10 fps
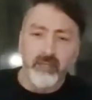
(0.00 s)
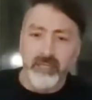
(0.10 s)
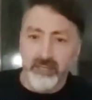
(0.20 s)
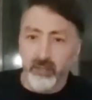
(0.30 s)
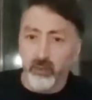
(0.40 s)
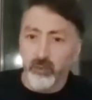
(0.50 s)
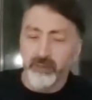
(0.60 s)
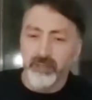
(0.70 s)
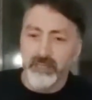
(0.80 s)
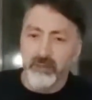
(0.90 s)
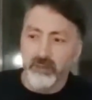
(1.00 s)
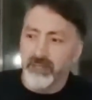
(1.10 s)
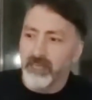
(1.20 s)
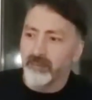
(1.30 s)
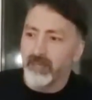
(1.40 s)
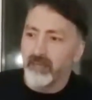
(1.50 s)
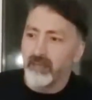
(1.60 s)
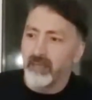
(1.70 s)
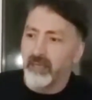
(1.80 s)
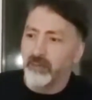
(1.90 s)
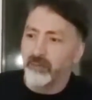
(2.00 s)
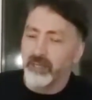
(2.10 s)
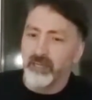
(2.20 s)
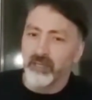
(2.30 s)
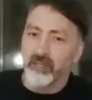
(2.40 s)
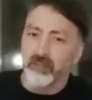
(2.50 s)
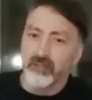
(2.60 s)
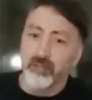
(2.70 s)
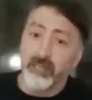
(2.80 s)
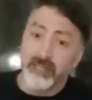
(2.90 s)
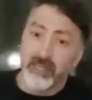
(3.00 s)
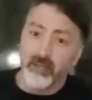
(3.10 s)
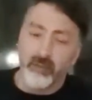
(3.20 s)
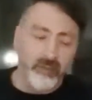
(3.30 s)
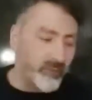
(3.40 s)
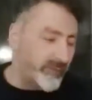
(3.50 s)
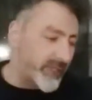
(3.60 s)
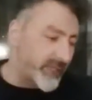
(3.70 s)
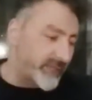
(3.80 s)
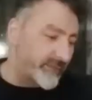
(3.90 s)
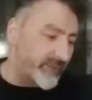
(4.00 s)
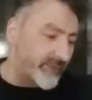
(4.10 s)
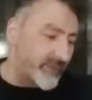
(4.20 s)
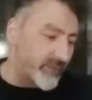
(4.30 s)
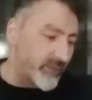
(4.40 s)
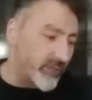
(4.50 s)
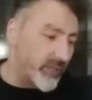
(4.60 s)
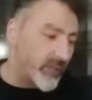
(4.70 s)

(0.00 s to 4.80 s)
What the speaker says: Okay, so we've got this all set up now and ready to go. So let's get on without any further ado.